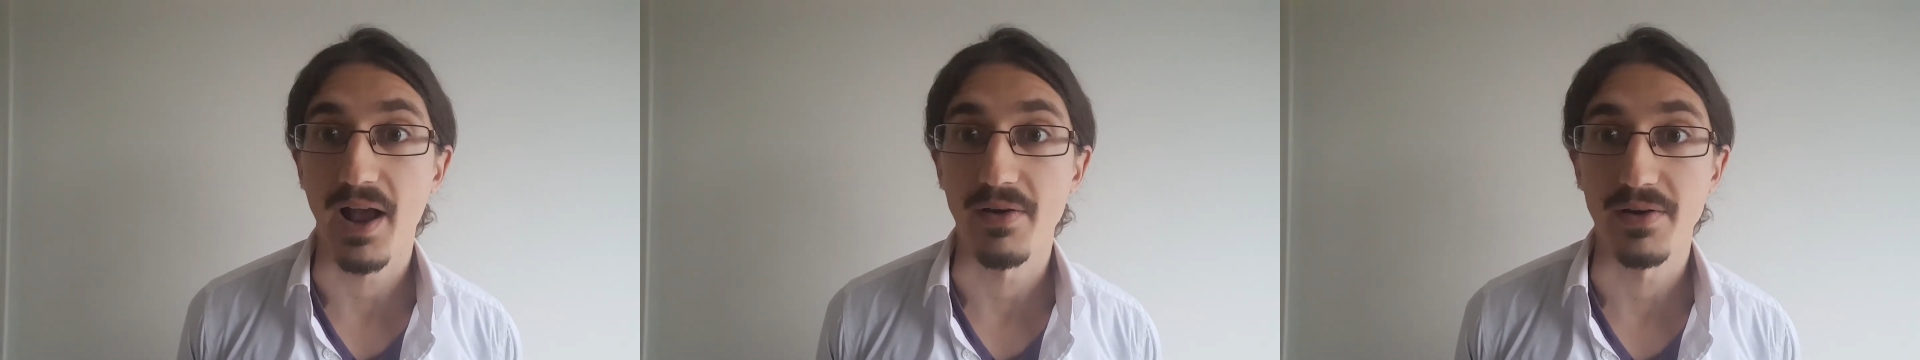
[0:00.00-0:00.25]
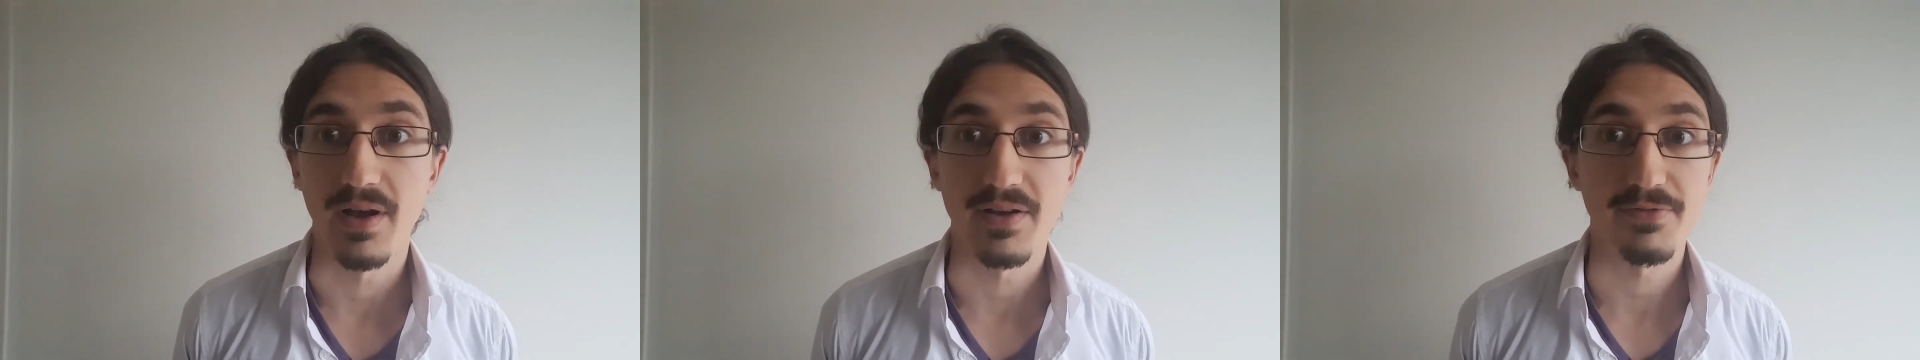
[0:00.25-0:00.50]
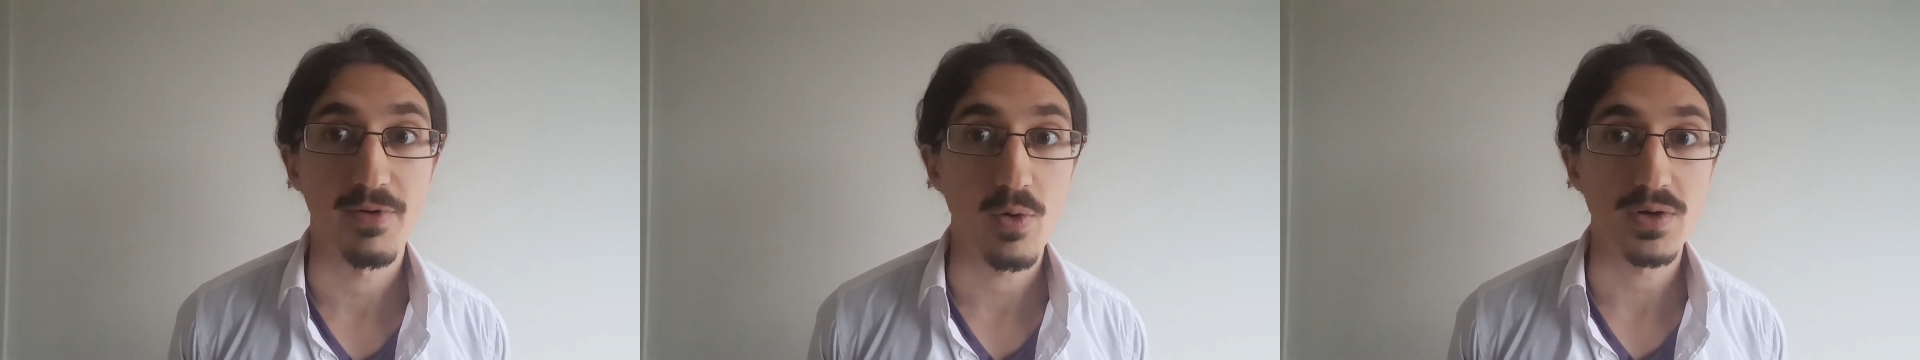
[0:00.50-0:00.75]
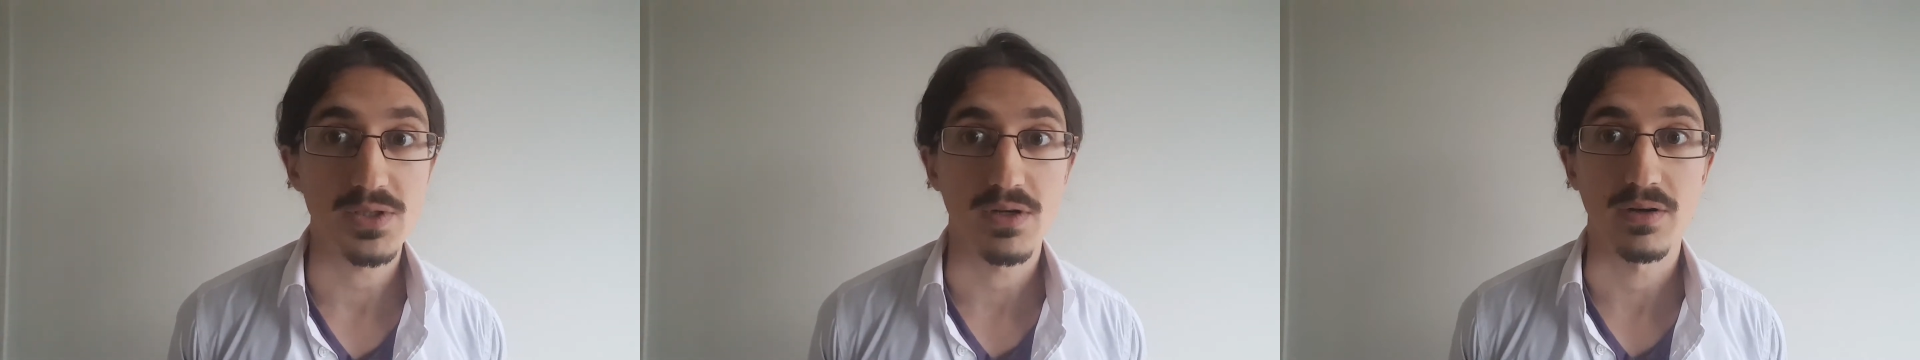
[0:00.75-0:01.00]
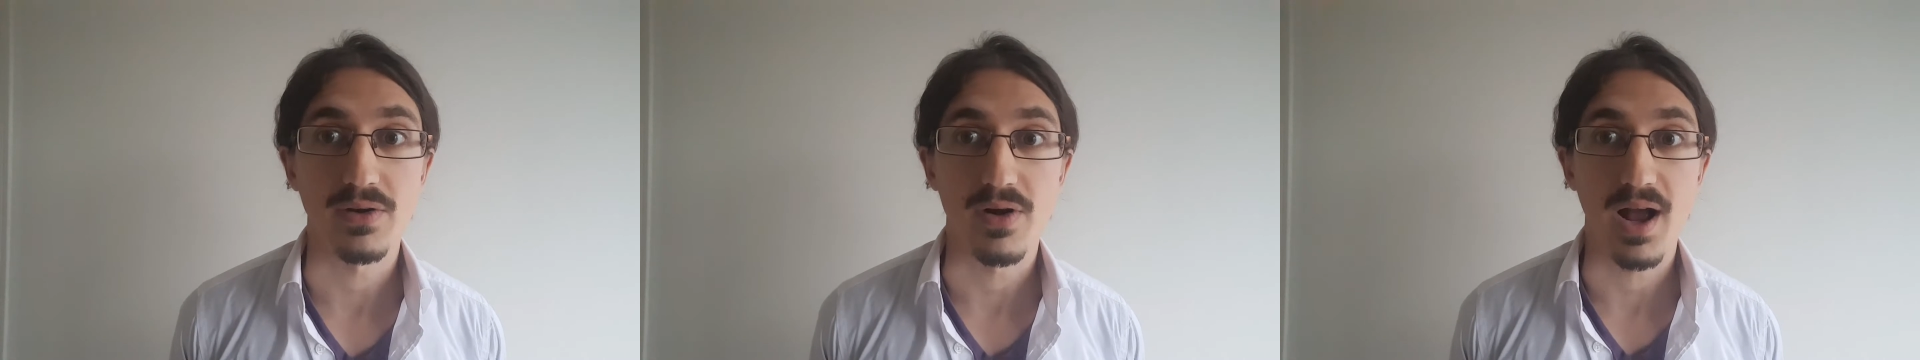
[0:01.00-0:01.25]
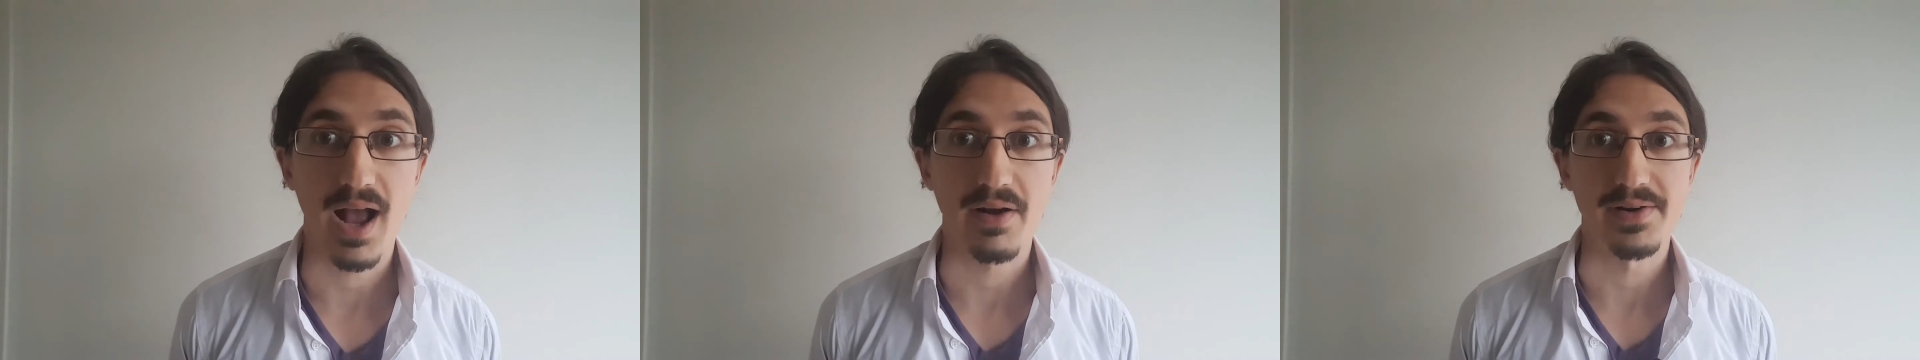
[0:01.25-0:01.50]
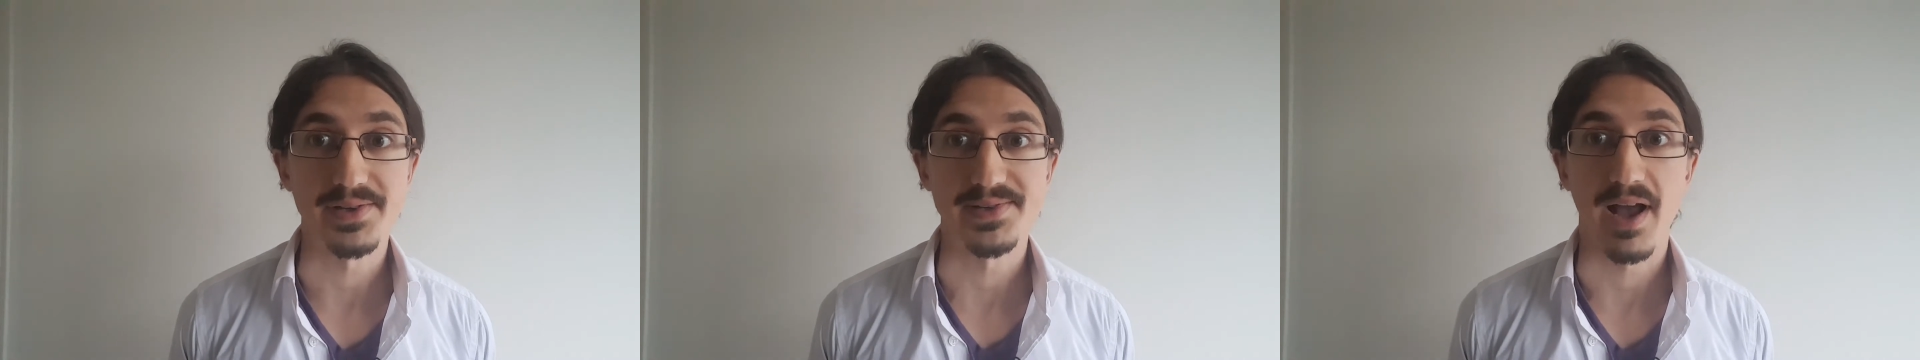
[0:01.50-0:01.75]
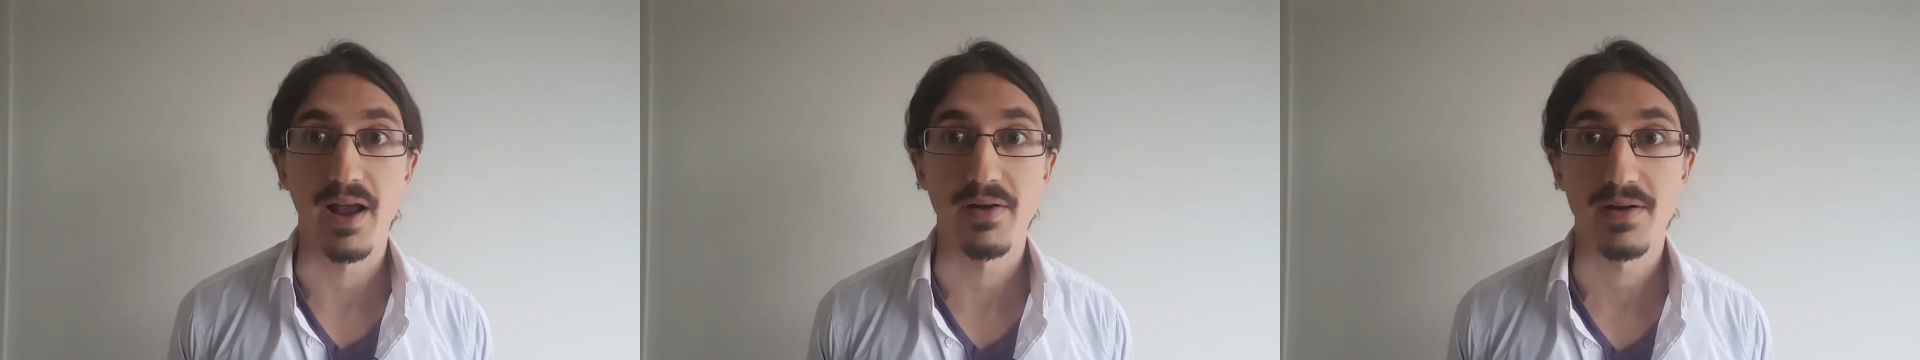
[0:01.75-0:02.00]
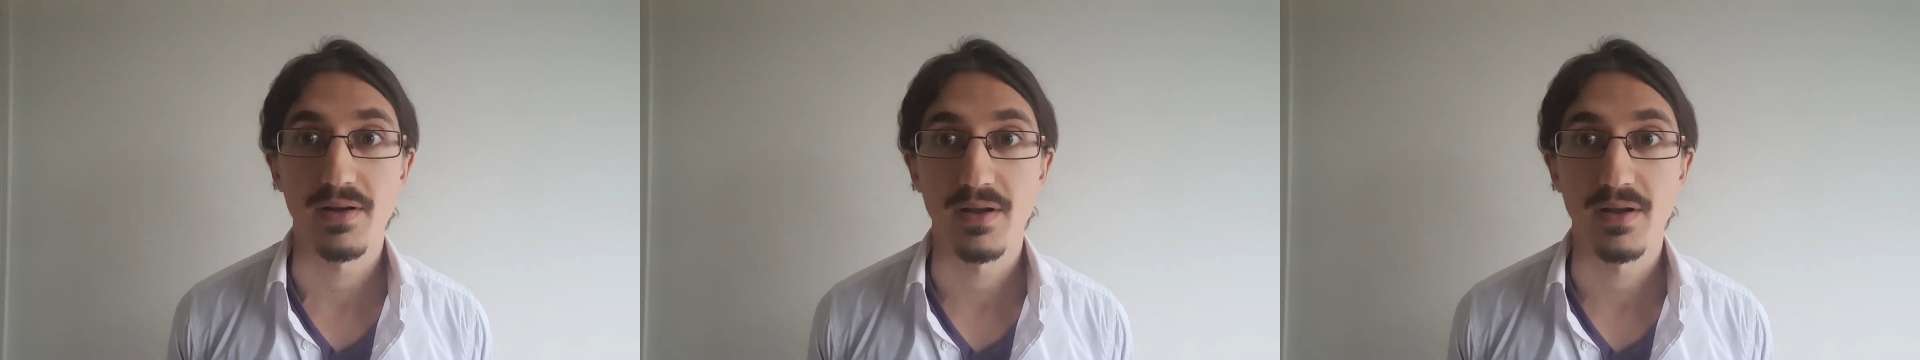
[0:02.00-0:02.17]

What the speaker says: You got to focus on your higher desire,